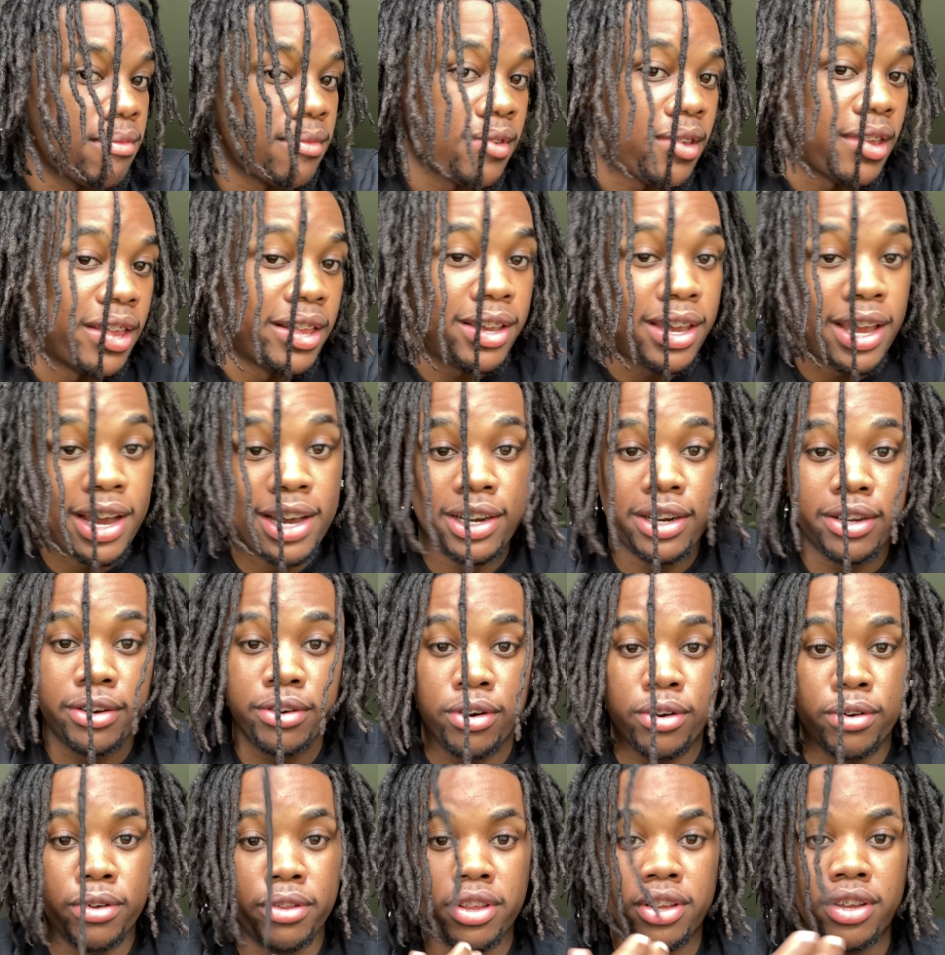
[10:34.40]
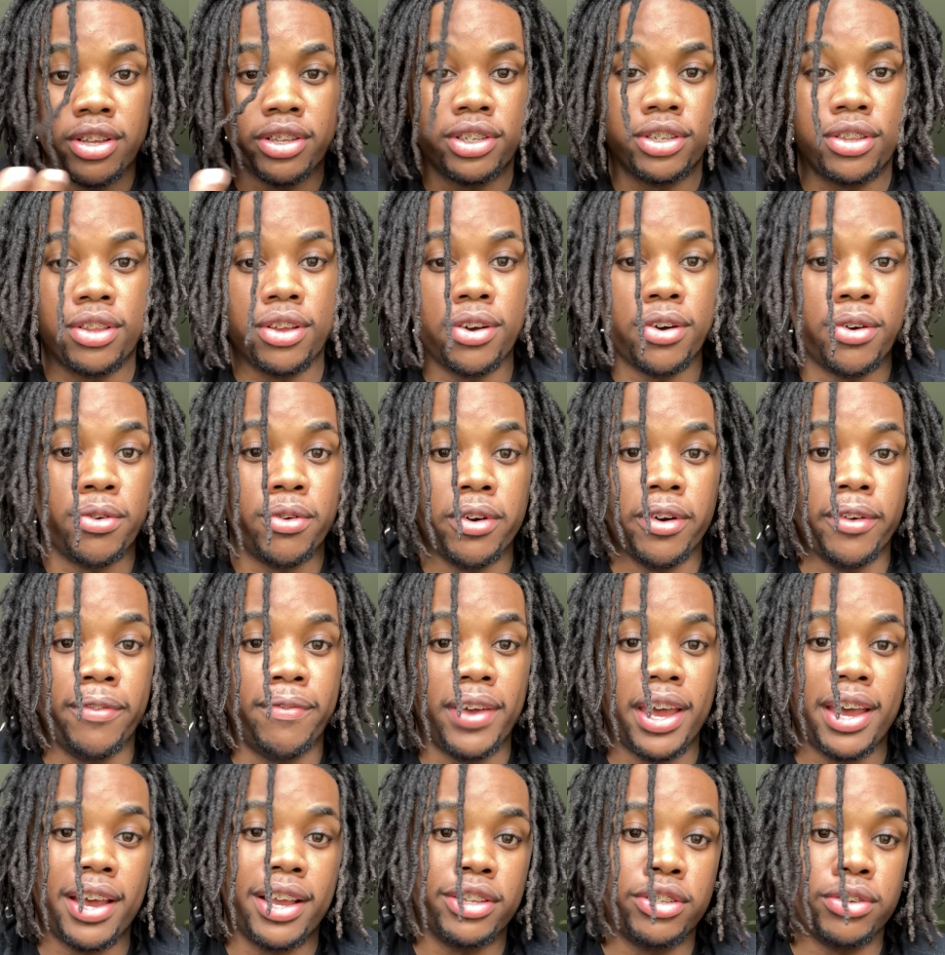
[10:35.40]
It kind of grow a little slow or
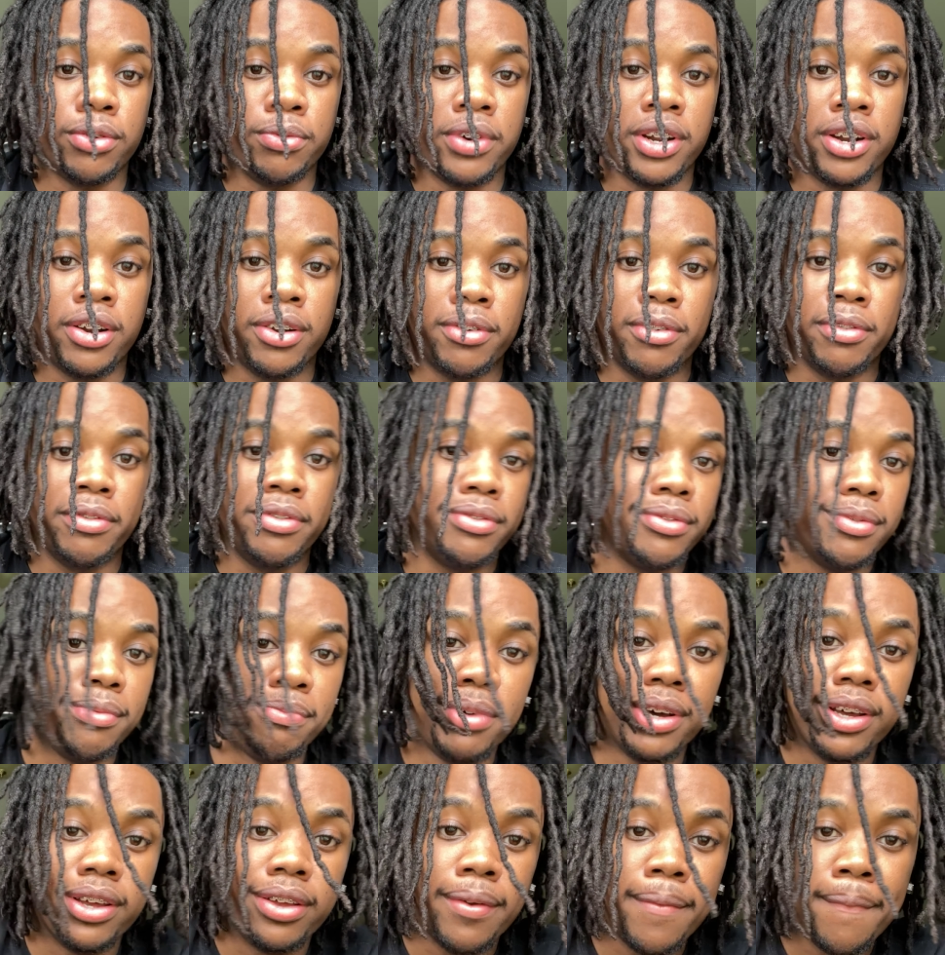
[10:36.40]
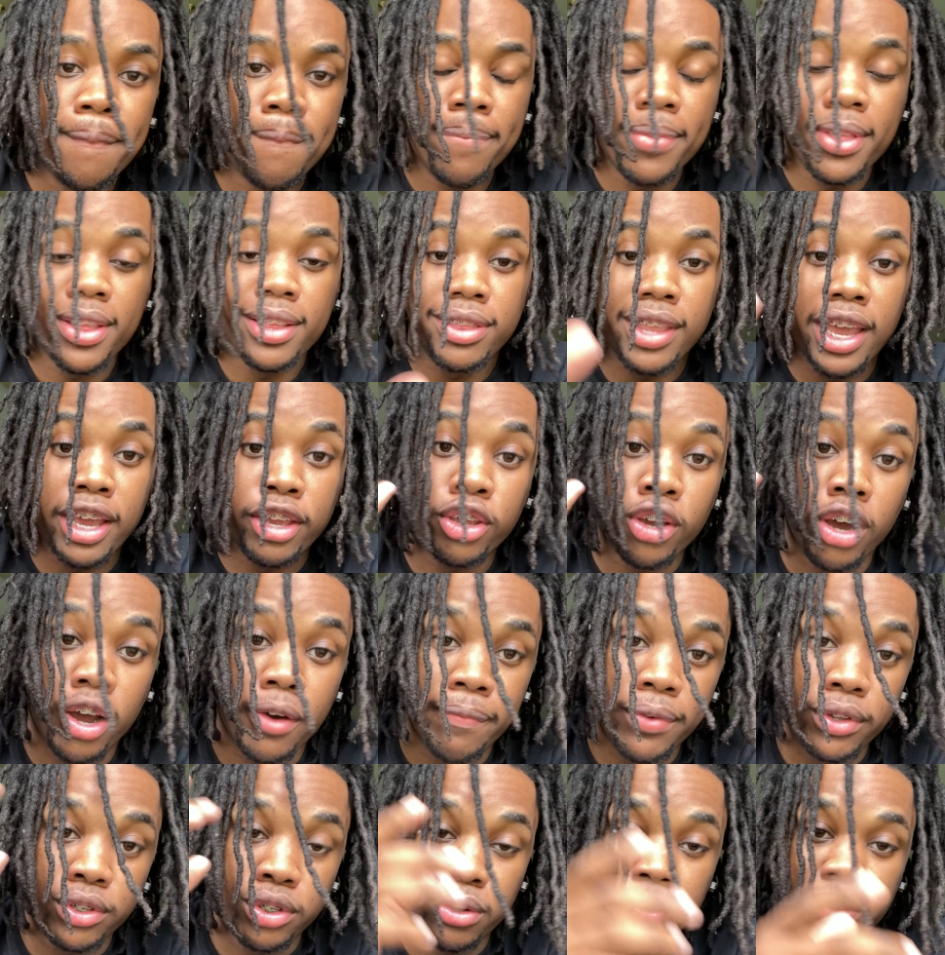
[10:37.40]
fast or whatever. But thank you all
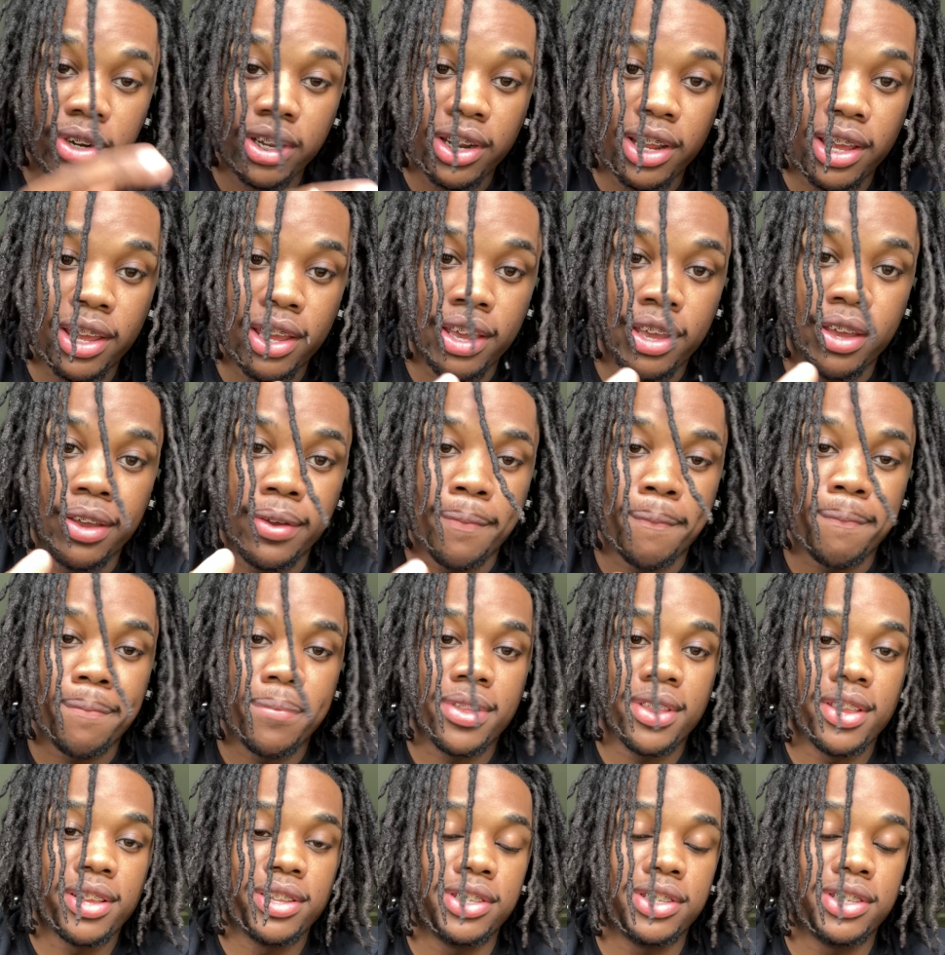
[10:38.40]
for tuning in.